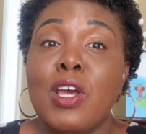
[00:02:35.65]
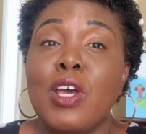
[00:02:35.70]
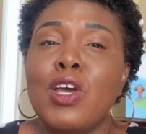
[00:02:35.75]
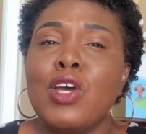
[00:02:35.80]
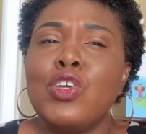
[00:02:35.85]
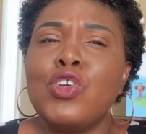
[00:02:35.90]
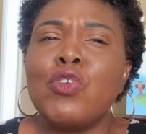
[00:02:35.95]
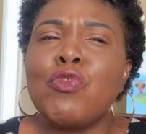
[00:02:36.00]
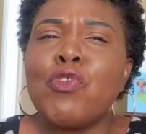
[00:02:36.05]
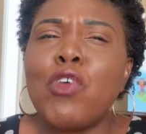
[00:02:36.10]

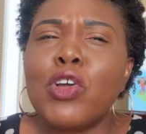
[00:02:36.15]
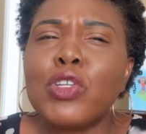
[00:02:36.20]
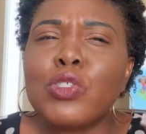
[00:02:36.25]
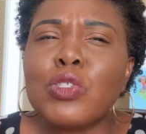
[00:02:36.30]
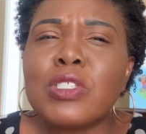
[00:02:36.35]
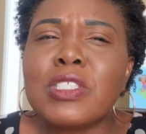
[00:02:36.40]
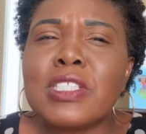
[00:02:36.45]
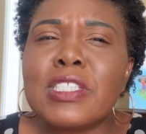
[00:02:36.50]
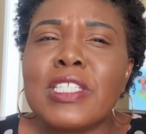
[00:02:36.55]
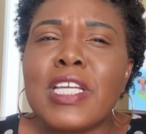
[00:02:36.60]
You've got to
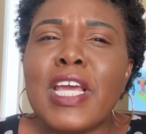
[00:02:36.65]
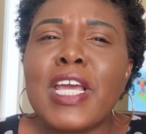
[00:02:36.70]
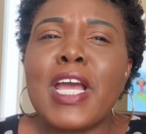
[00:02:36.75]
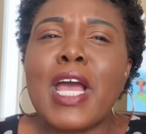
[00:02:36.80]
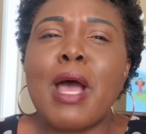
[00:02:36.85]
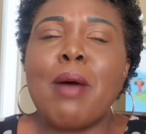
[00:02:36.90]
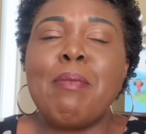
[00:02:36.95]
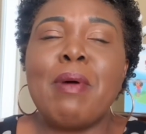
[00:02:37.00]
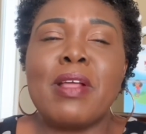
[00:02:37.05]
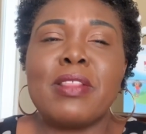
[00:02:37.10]
think
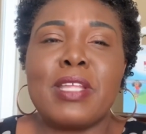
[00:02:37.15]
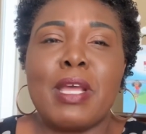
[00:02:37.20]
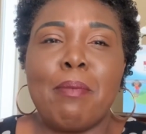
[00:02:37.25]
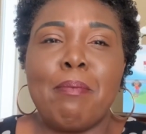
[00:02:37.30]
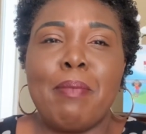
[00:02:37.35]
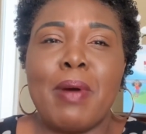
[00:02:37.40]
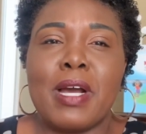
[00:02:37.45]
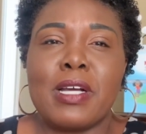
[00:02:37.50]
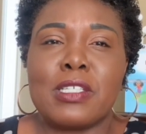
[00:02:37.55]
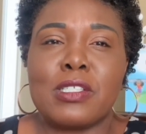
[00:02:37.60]
about their
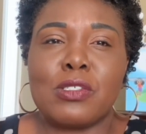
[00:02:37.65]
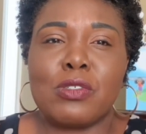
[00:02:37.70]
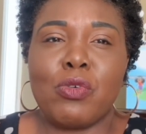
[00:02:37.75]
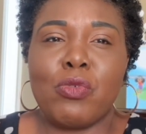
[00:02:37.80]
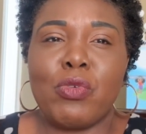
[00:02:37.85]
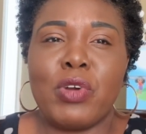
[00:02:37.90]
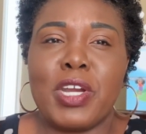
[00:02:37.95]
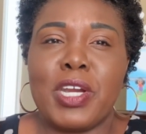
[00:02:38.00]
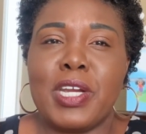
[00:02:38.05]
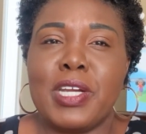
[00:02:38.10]

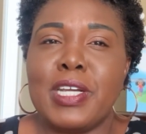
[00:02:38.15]
backstory,